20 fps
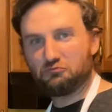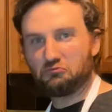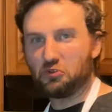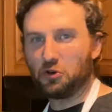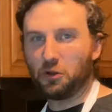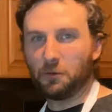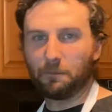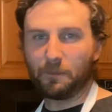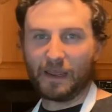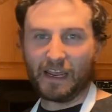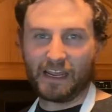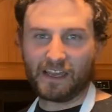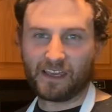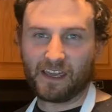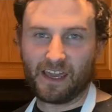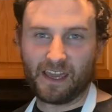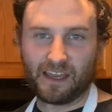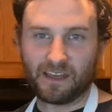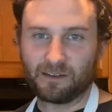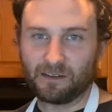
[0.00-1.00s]
Old paint
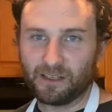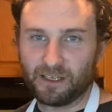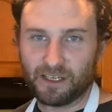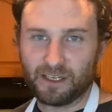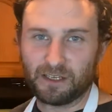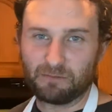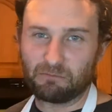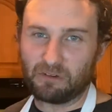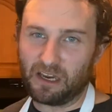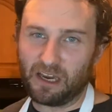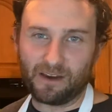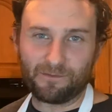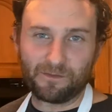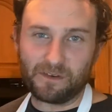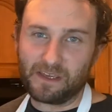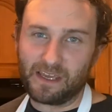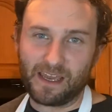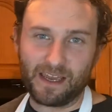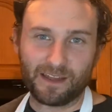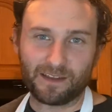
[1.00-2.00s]
can lid, coffee
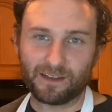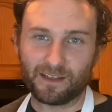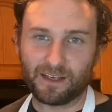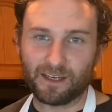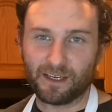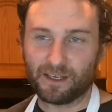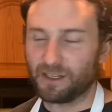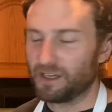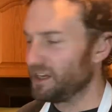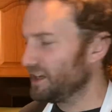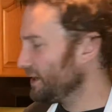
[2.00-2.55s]
can lid.